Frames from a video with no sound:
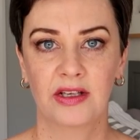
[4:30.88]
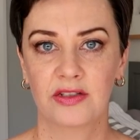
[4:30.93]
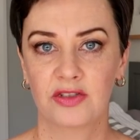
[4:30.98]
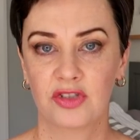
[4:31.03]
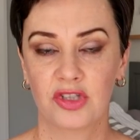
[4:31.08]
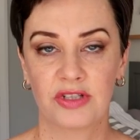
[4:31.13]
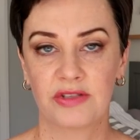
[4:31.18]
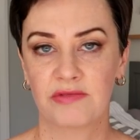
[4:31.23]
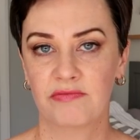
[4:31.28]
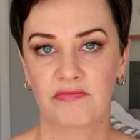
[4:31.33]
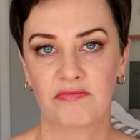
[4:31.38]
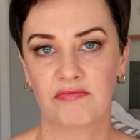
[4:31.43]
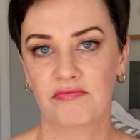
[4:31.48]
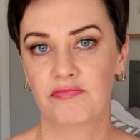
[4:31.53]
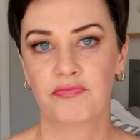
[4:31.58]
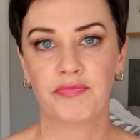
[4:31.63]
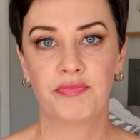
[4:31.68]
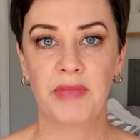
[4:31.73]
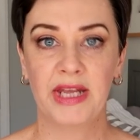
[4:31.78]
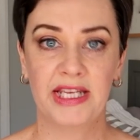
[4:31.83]
just
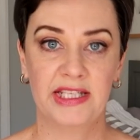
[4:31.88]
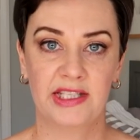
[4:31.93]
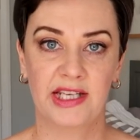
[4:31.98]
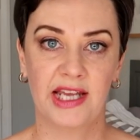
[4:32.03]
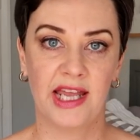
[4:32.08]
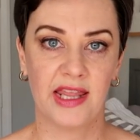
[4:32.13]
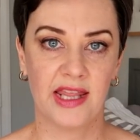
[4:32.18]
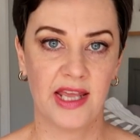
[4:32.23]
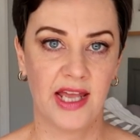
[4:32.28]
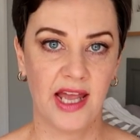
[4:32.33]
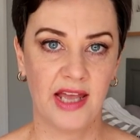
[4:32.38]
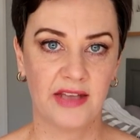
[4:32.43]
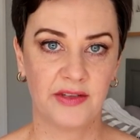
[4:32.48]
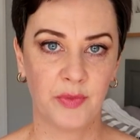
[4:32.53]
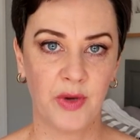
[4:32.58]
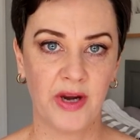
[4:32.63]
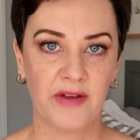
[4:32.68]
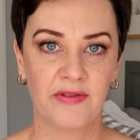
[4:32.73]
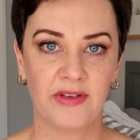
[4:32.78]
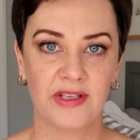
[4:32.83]
mixed together as
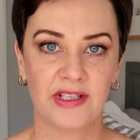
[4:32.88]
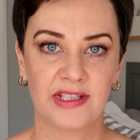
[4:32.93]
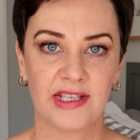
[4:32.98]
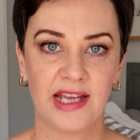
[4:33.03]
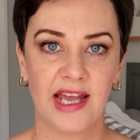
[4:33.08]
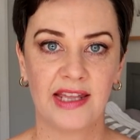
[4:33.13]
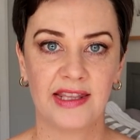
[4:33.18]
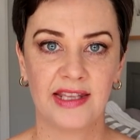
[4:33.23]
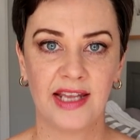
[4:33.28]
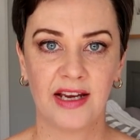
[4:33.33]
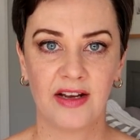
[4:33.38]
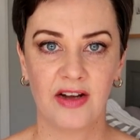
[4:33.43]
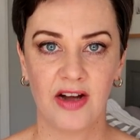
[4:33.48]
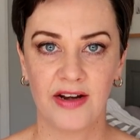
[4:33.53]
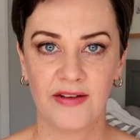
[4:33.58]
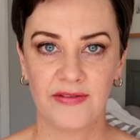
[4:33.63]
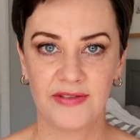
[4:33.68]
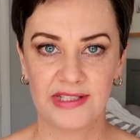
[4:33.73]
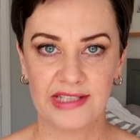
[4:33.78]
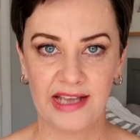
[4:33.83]
breakfast and that
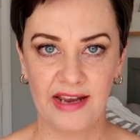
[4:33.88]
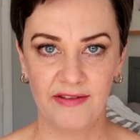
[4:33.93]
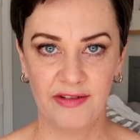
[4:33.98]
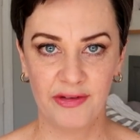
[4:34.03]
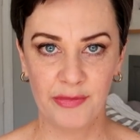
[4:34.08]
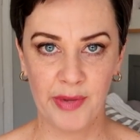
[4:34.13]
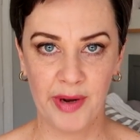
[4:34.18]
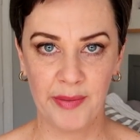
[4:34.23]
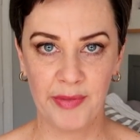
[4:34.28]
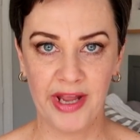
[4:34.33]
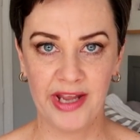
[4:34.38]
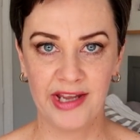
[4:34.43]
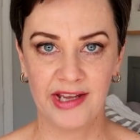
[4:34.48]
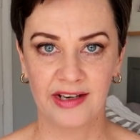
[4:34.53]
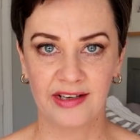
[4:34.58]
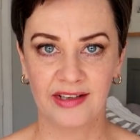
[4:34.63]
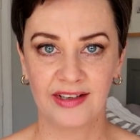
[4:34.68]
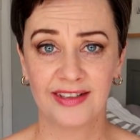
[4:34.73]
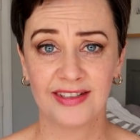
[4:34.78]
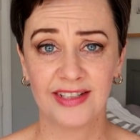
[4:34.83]
kind of saved my
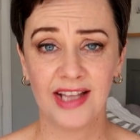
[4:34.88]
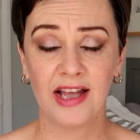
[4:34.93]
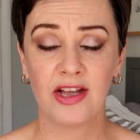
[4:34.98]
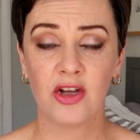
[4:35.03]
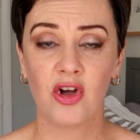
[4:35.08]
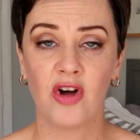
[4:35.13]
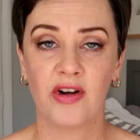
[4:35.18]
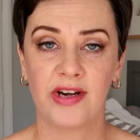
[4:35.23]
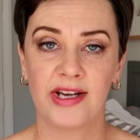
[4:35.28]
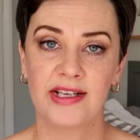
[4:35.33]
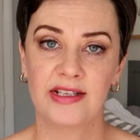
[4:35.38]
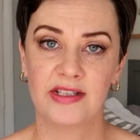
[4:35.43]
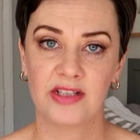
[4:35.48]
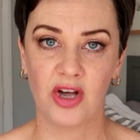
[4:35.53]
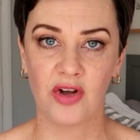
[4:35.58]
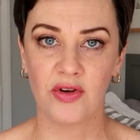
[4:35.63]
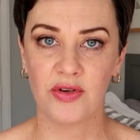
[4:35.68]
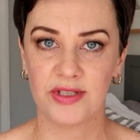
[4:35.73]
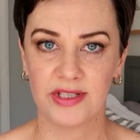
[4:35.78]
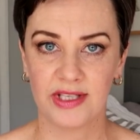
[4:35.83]
bacon because I can't eat
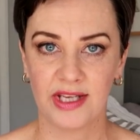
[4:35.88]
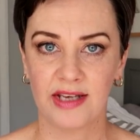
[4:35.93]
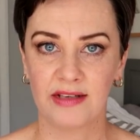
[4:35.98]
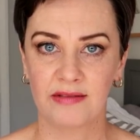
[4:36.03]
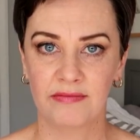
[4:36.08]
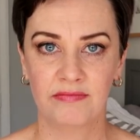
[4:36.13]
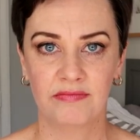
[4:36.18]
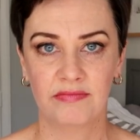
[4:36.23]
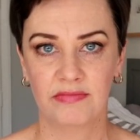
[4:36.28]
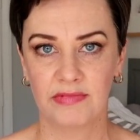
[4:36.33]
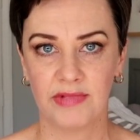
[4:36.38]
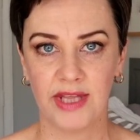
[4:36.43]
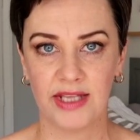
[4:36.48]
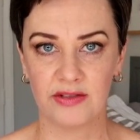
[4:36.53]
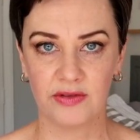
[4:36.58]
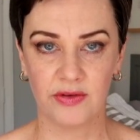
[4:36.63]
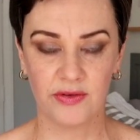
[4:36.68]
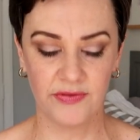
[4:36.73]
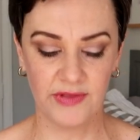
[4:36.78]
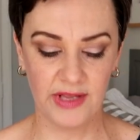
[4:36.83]
toast and
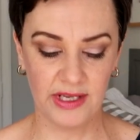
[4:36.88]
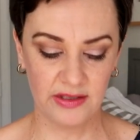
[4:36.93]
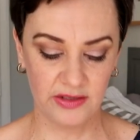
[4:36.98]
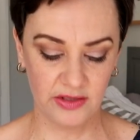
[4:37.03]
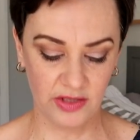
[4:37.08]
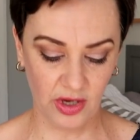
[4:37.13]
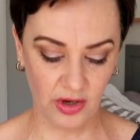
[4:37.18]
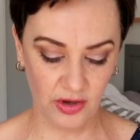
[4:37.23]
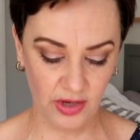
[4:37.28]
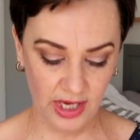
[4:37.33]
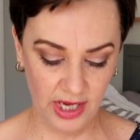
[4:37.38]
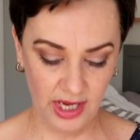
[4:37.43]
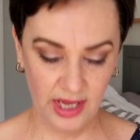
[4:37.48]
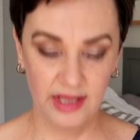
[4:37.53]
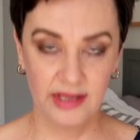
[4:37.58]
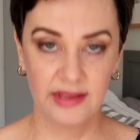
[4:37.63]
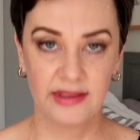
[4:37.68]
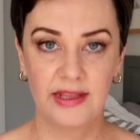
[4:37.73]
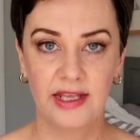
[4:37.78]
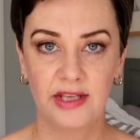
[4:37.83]
that sort of thing so
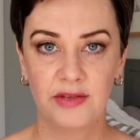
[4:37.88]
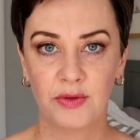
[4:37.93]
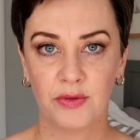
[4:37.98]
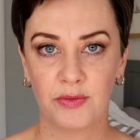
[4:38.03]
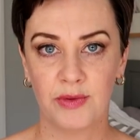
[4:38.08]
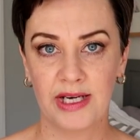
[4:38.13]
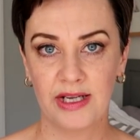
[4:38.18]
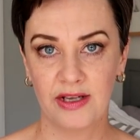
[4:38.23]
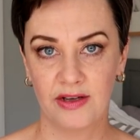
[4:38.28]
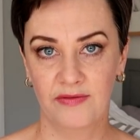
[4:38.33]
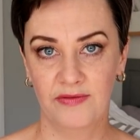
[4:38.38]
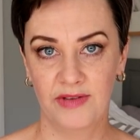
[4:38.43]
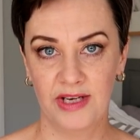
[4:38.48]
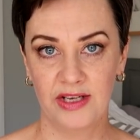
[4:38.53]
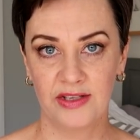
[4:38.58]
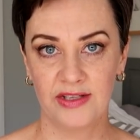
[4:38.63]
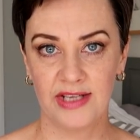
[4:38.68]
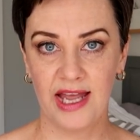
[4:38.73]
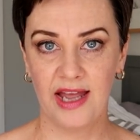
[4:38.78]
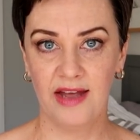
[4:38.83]
these were really
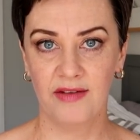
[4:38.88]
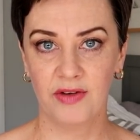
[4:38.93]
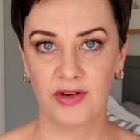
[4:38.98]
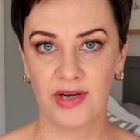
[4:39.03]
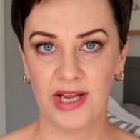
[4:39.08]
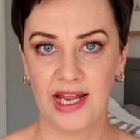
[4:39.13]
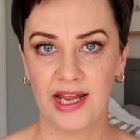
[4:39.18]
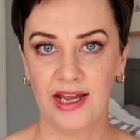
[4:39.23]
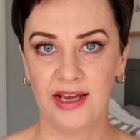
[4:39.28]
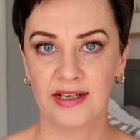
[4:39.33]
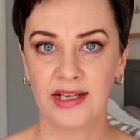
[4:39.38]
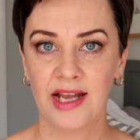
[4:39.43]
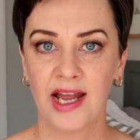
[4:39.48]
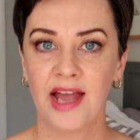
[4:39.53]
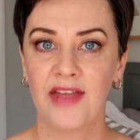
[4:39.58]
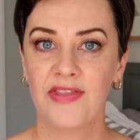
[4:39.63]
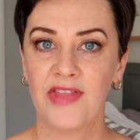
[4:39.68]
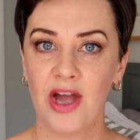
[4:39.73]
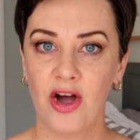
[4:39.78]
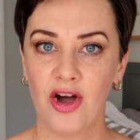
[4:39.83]
convenient to have on hand.
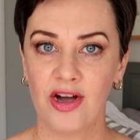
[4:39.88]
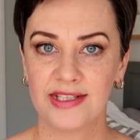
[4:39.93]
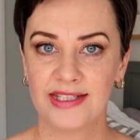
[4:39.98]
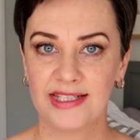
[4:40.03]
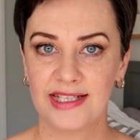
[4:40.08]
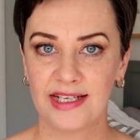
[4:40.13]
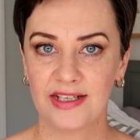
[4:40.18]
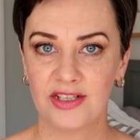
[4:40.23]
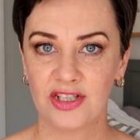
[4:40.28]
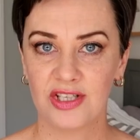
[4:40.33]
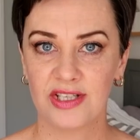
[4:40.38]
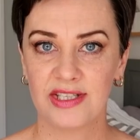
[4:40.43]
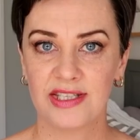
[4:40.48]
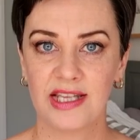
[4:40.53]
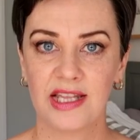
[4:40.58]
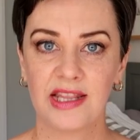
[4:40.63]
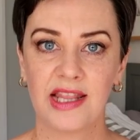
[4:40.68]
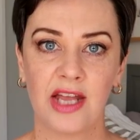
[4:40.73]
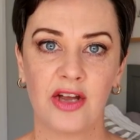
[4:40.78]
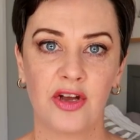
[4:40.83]
They are delicious.
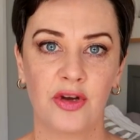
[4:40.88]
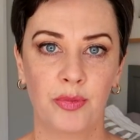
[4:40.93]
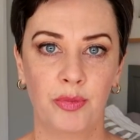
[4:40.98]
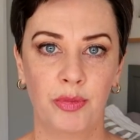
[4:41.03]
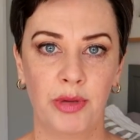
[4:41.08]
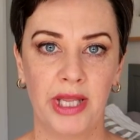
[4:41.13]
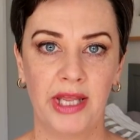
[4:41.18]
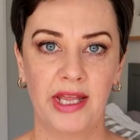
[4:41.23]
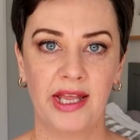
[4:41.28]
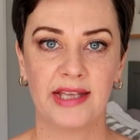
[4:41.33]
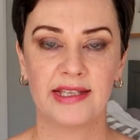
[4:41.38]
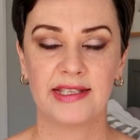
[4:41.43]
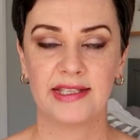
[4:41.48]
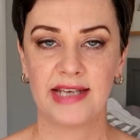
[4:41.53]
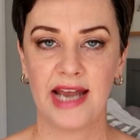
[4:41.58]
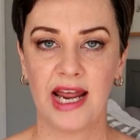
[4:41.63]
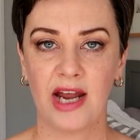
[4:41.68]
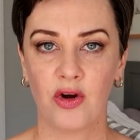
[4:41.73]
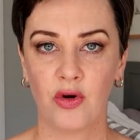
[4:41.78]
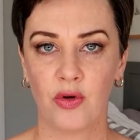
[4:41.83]
They could be a
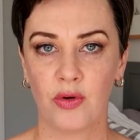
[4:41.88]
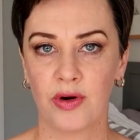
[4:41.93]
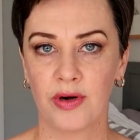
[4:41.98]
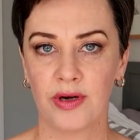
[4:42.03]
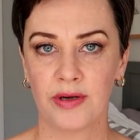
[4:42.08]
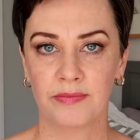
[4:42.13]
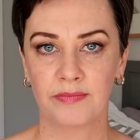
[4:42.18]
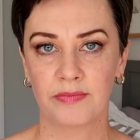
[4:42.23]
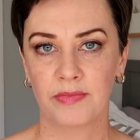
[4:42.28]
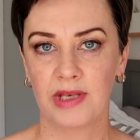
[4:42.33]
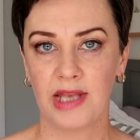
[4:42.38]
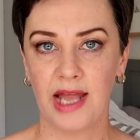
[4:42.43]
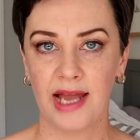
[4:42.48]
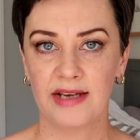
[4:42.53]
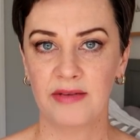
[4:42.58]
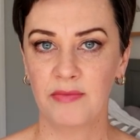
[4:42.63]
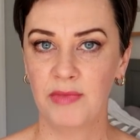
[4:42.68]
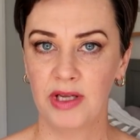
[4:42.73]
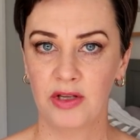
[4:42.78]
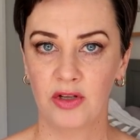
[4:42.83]
snack or a
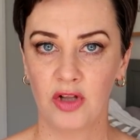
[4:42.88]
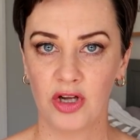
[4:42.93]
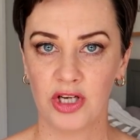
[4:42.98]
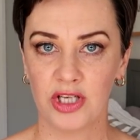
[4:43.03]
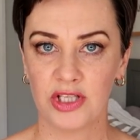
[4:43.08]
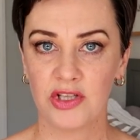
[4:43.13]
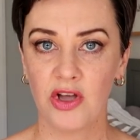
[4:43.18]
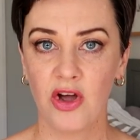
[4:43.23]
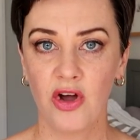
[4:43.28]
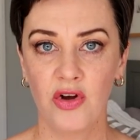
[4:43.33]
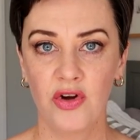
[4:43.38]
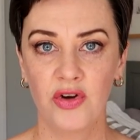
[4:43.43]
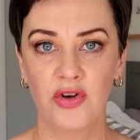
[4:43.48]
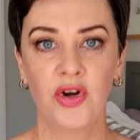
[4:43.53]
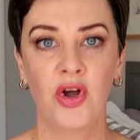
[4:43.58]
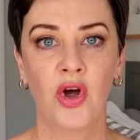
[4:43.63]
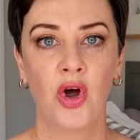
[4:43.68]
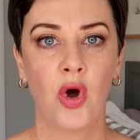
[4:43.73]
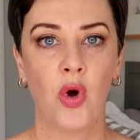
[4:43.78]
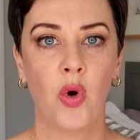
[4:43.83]
light meal on its
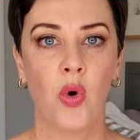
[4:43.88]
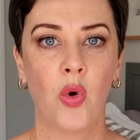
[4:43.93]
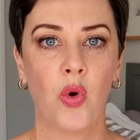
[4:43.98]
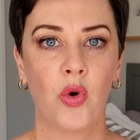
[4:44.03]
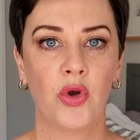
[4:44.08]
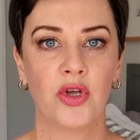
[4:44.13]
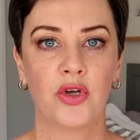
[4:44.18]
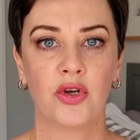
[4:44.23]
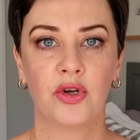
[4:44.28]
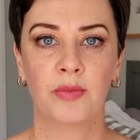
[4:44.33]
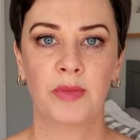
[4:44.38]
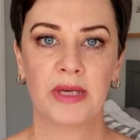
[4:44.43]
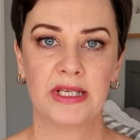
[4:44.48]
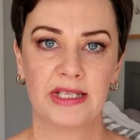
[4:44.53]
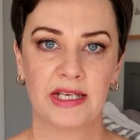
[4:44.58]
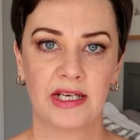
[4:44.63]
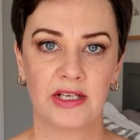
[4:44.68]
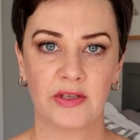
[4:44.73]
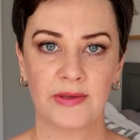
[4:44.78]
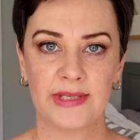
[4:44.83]
own, or you could mix
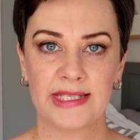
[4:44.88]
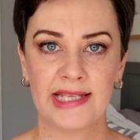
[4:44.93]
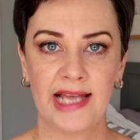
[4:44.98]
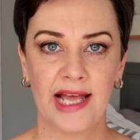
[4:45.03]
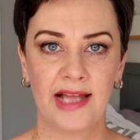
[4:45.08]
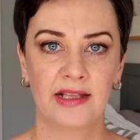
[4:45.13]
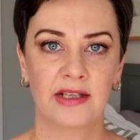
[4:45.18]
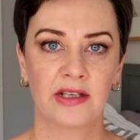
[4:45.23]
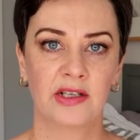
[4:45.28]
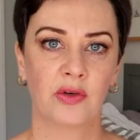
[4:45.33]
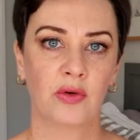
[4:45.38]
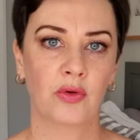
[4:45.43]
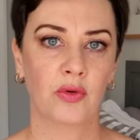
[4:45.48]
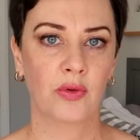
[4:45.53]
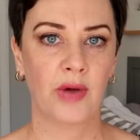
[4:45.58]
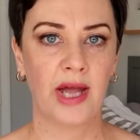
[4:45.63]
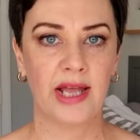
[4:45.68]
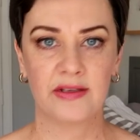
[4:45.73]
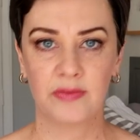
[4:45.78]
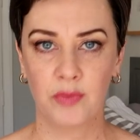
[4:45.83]
it into a salad
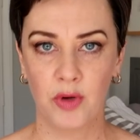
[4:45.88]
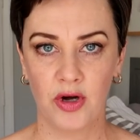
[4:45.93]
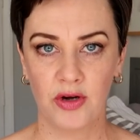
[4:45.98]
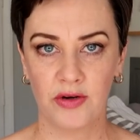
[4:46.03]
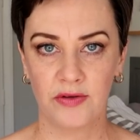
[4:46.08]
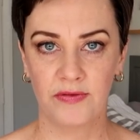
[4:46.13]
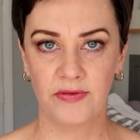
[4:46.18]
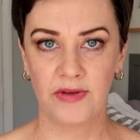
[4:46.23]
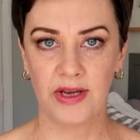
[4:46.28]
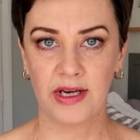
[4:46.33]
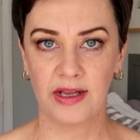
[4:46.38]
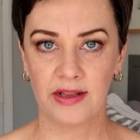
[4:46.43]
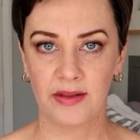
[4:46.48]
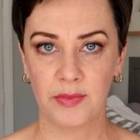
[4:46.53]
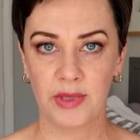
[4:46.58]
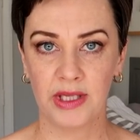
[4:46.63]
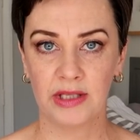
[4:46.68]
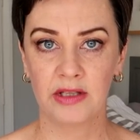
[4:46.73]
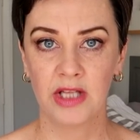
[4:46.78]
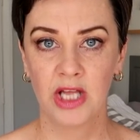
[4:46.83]
or as part of another
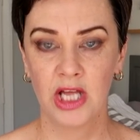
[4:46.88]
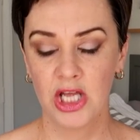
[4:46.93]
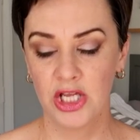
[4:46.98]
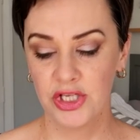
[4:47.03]
meal.